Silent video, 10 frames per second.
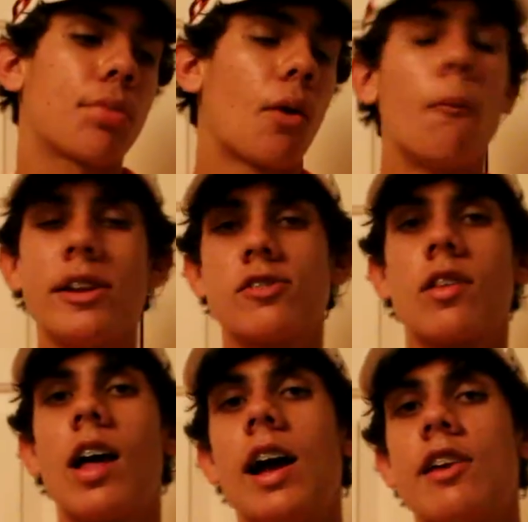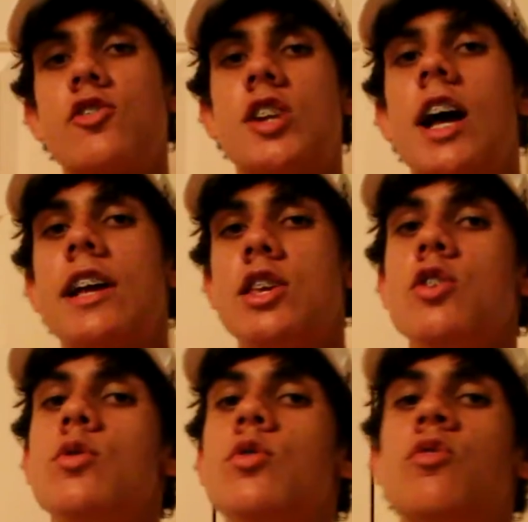which line should I
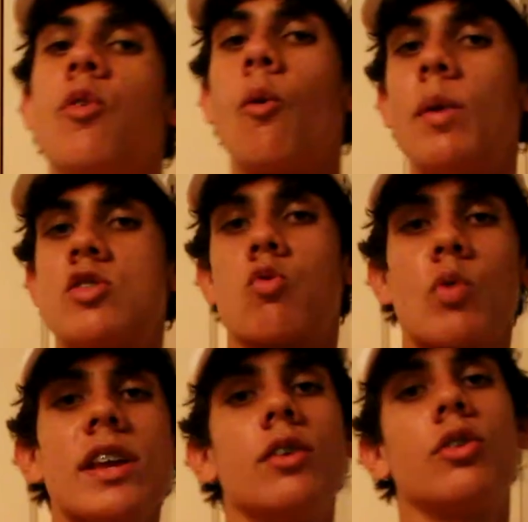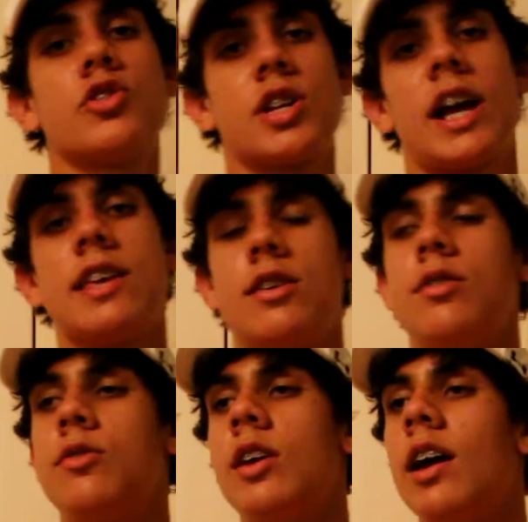use for which reel should I
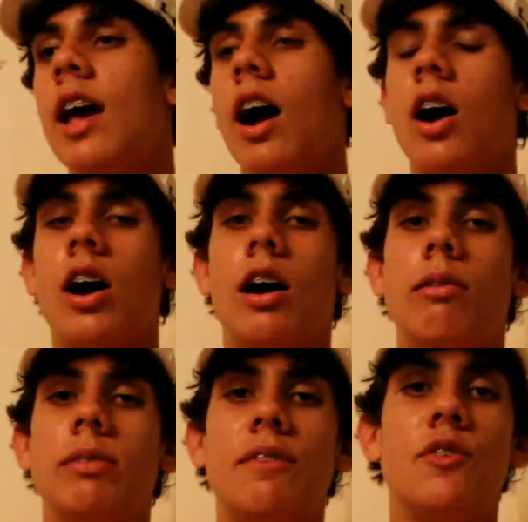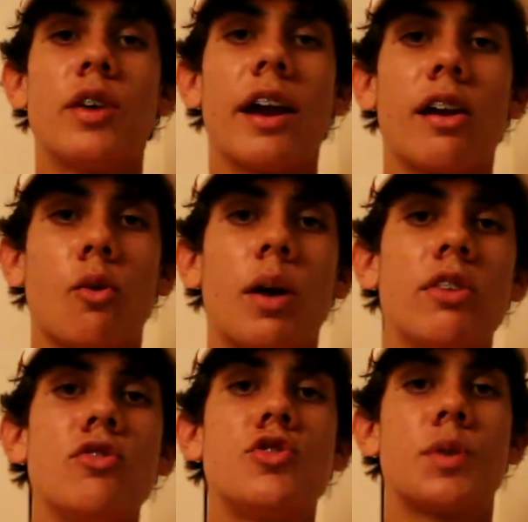use. If you got any
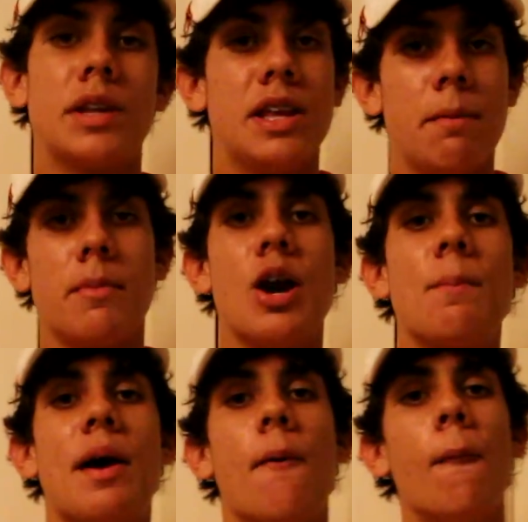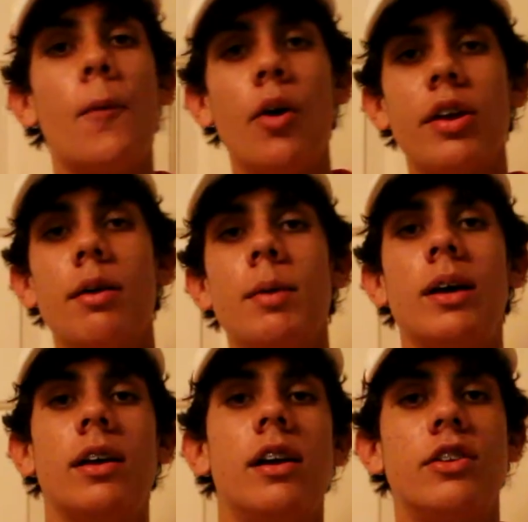questions, you can hit me up at
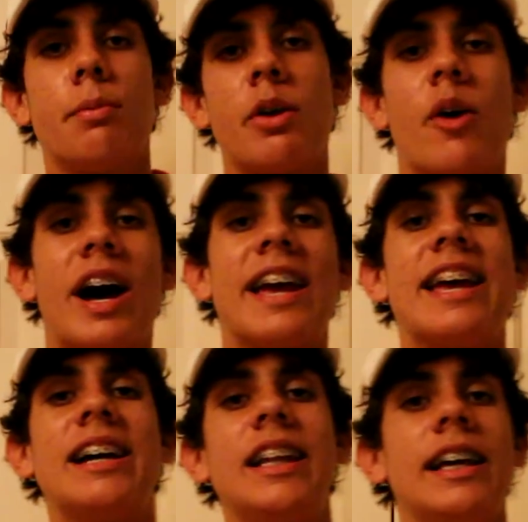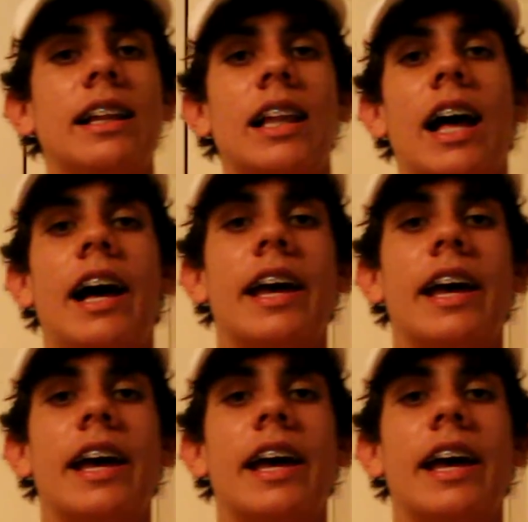William, WILLIAM,